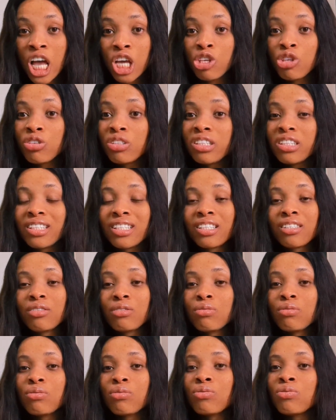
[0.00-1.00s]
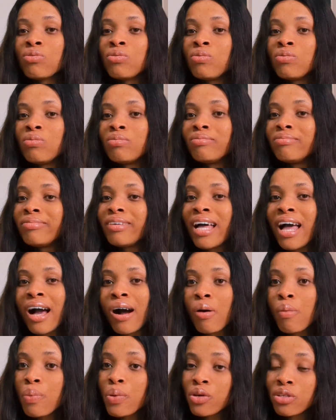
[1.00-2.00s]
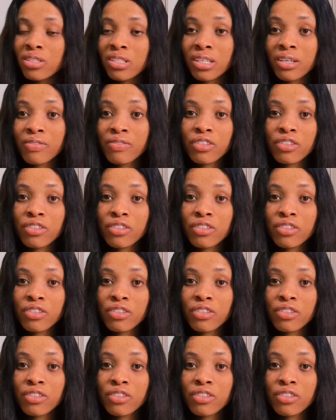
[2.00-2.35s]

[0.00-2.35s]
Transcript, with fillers: You need to help yourself.